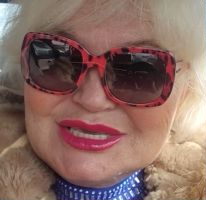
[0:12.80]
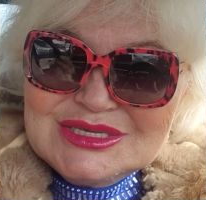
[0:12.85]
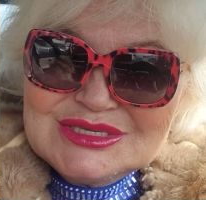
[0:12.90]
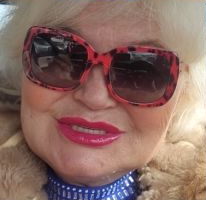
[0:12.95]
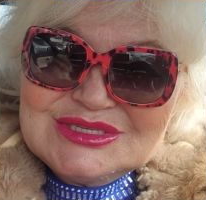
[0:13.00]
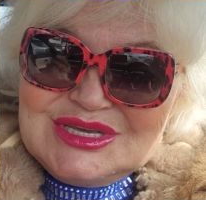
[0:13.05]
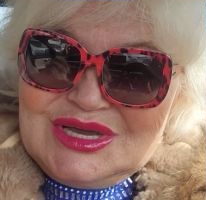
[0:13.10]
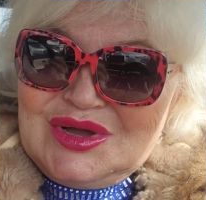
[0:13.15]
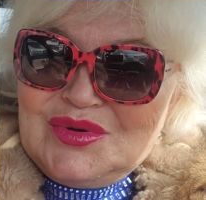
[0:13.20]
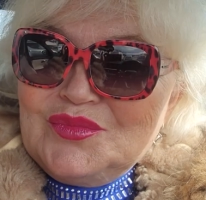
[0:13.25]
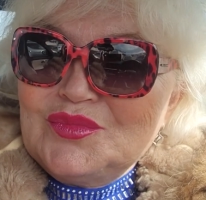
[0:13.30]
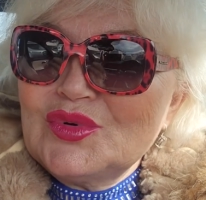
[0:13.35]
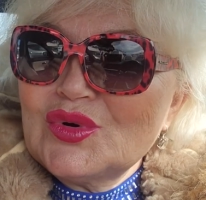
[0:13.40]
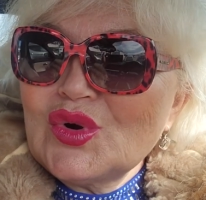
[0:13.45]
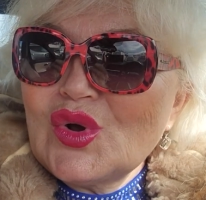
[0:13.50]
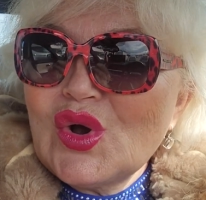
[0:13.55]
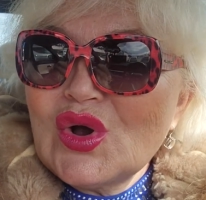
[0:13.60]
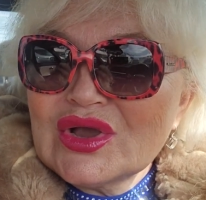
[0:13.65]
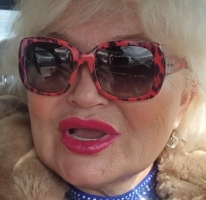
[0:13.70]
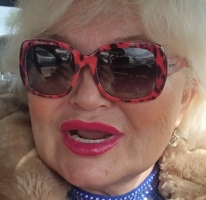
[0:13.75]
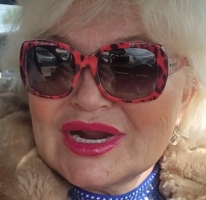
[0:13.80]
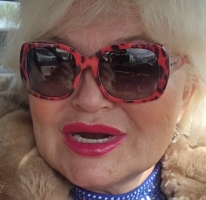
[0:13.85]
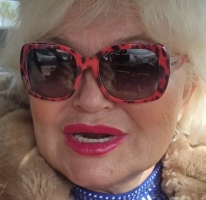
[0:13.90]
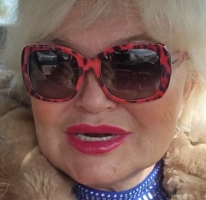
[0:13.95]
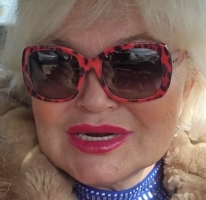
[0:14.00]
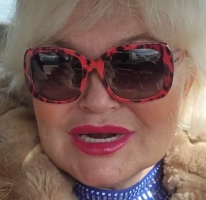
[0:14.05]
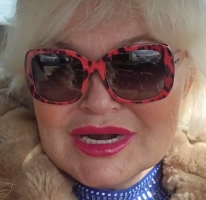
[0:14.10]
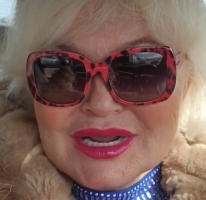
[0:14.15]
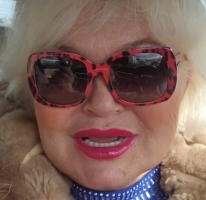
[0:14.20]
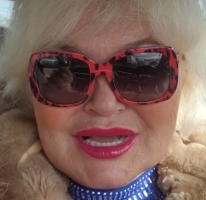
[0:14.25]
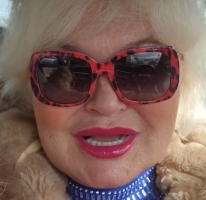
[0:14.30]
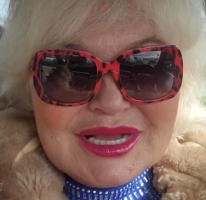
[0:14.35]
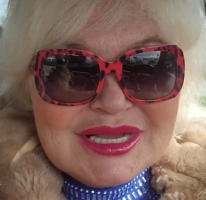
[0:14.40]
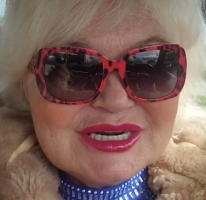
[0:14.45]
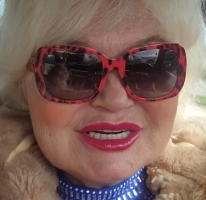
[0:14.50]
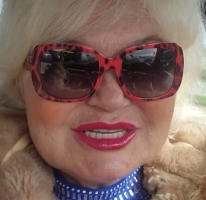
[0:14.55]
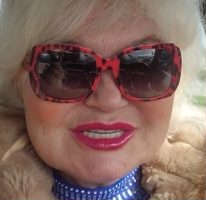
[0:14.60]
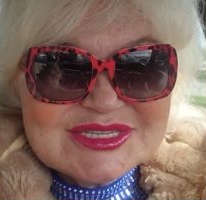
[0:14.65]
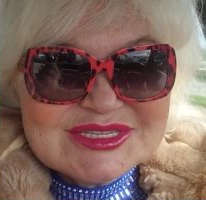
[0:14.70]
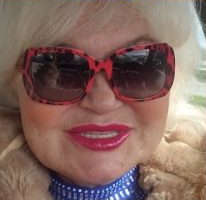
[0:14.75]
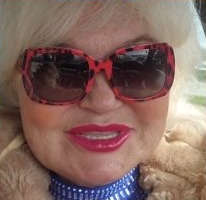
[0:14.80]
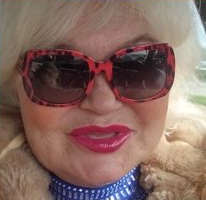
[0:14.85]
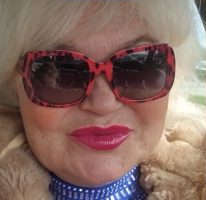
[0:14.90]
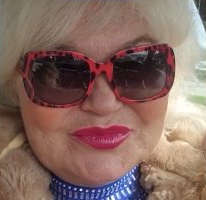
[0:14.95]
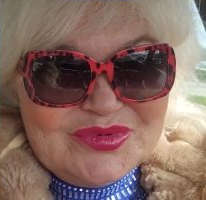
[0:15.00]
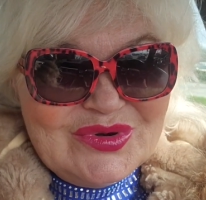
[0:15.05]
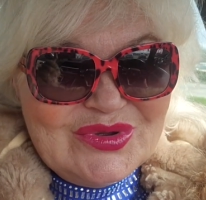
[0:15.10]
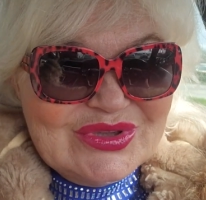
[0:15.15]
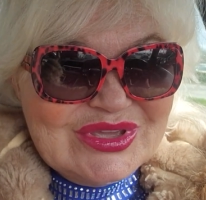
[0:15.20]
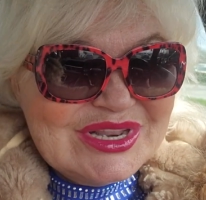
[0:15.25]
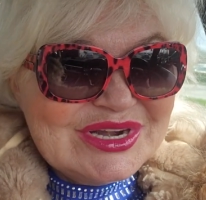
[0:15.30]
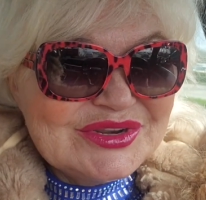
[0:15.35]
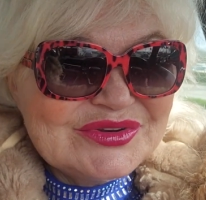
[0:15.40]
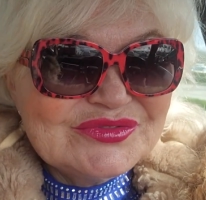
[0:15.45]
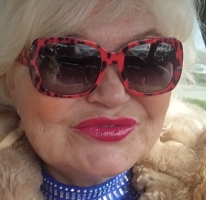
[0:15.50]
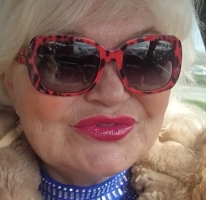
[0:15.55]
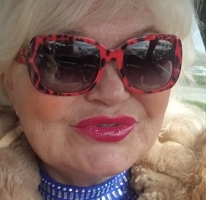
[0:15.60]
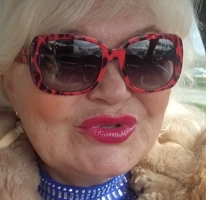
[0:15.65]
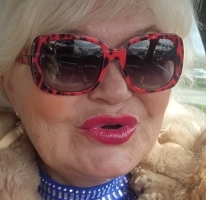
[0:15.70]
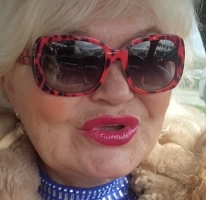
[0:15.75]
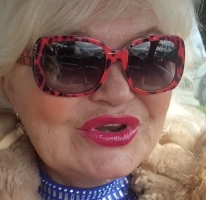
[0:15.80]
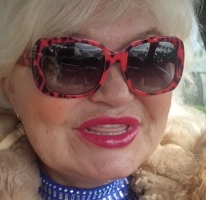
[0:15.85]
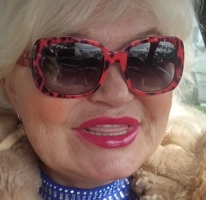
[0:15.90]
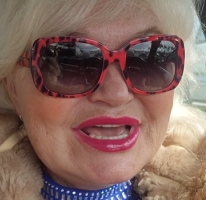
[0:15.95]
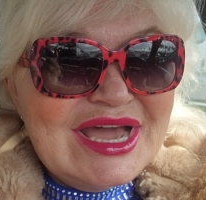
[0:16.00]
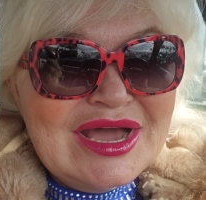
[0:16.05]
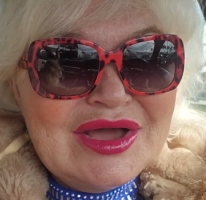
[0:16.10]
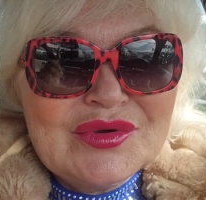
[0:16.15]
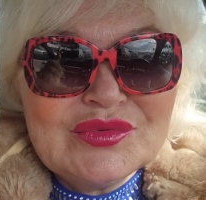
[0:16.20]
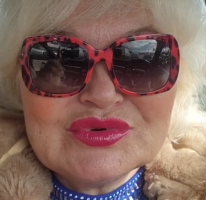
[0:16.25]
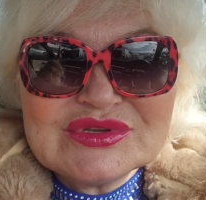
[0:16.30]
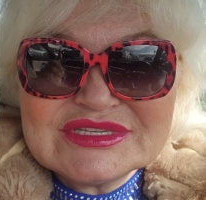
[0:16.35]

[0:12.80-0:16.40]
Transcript: is a broker, real estate broker in Florida.